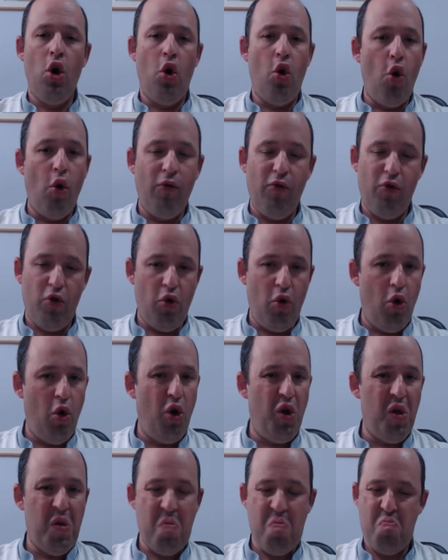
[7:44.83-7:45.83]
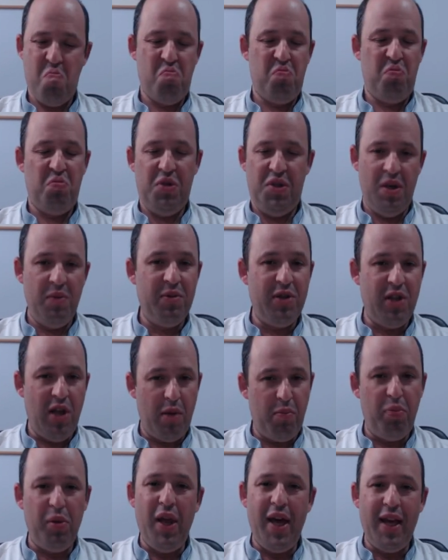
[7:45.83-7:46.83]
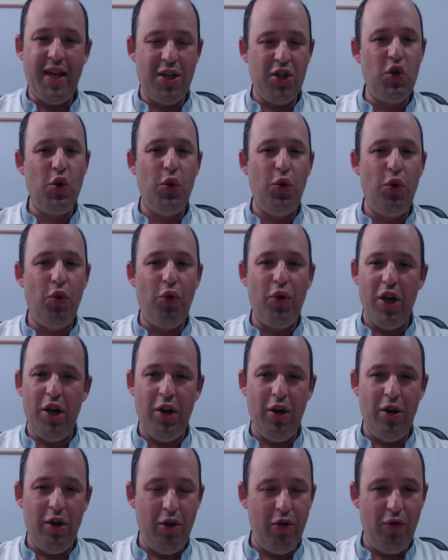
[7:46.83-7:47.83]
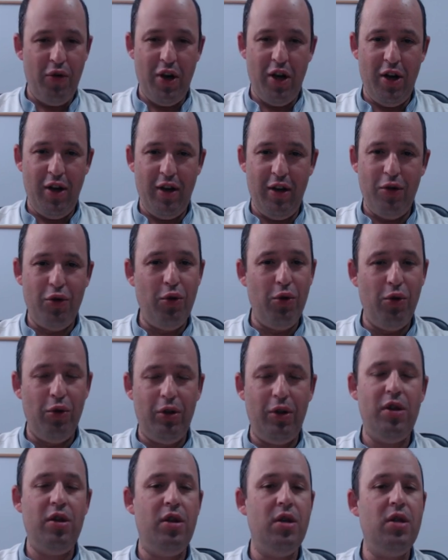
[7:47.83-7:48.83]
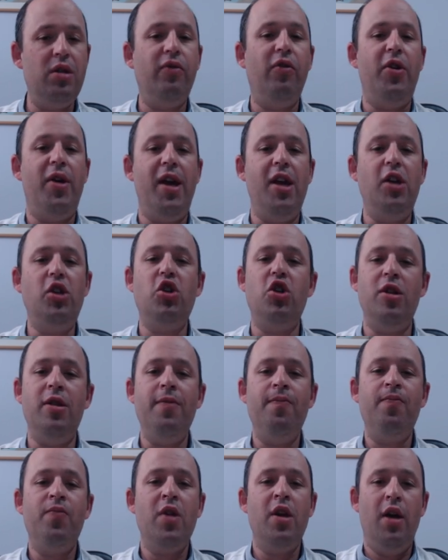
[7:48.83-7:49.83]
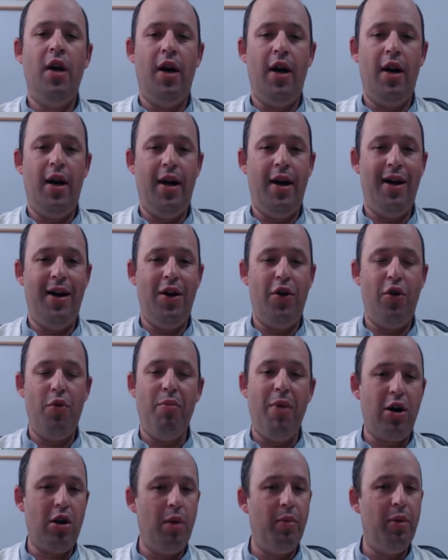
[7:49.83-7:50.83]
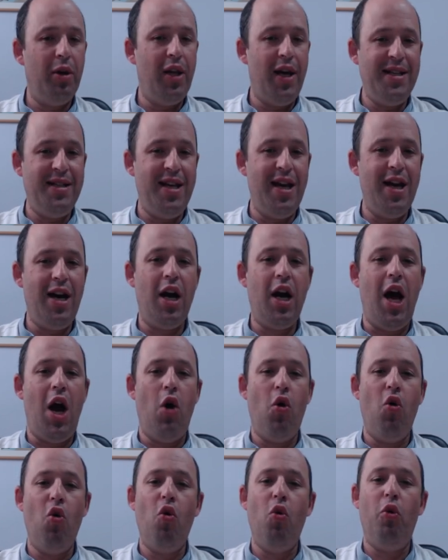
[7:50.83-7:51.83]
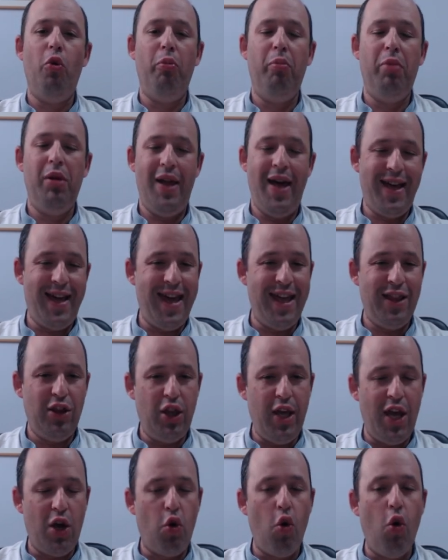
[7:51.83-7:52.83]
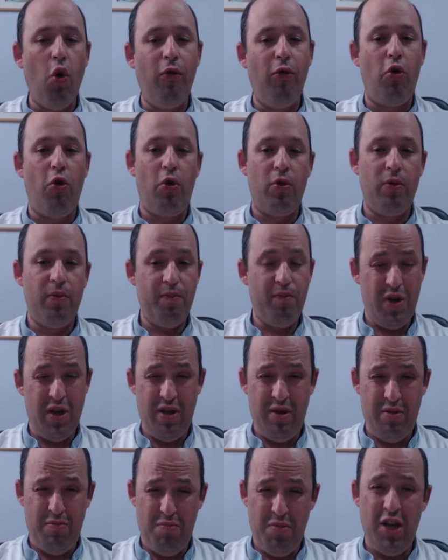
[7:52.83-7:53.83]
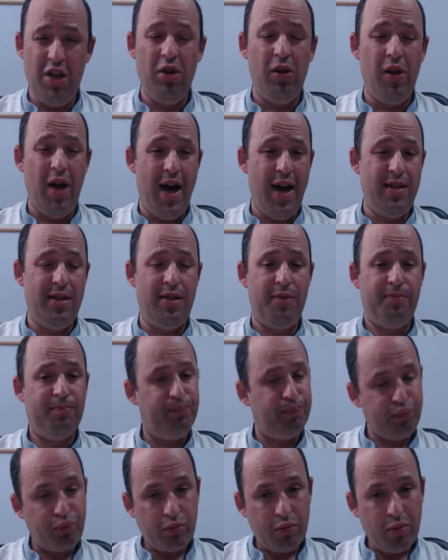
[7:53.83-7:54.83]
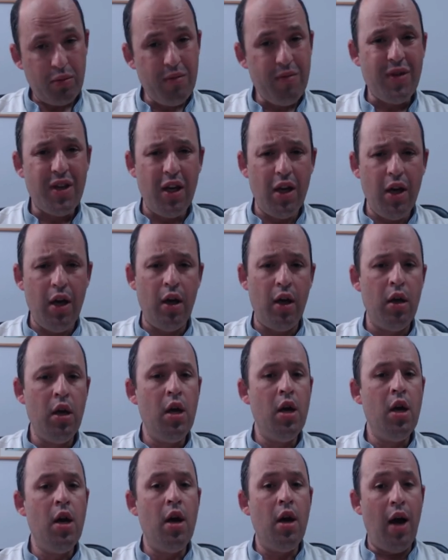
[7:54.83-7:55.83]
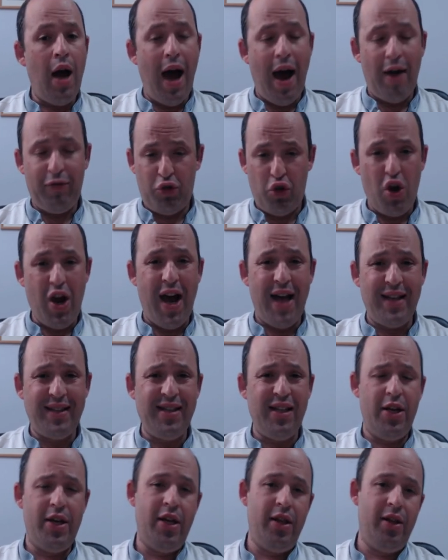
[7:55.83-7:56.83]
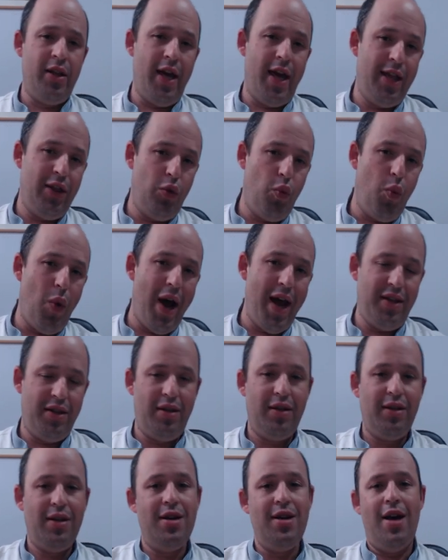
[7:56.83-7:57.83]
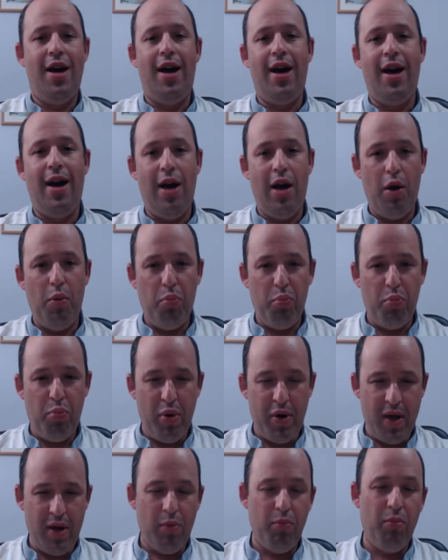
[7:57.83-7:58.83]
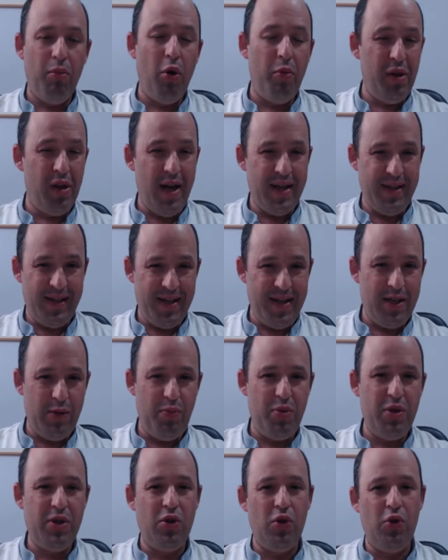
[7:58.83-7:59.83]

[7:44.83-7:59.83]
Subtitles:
Overall, seems like black is doing really, really good in this variation. Remarkable idea how black can take over in many lines after castling, and white mobilizing his piece